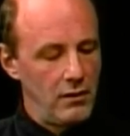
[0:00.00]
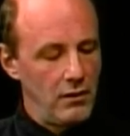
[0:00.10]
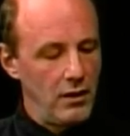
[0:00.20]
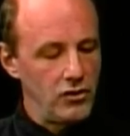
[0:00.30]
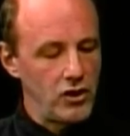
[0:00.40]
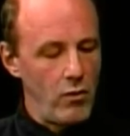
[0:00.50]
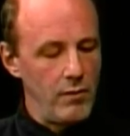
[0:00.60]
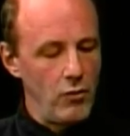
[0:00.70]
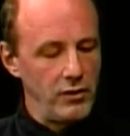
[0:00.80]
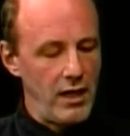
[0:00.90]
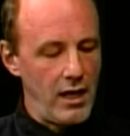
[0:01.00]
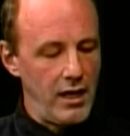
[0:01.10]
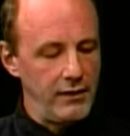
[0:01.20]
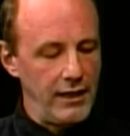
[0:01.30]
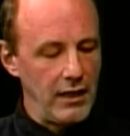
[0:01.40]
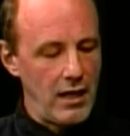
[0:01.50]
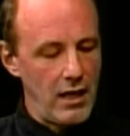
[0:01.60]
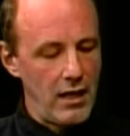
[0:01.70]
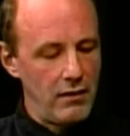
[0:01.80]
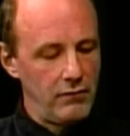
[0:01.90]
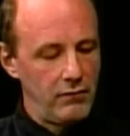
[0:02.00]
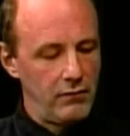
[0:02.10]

a show on Monet, Degas,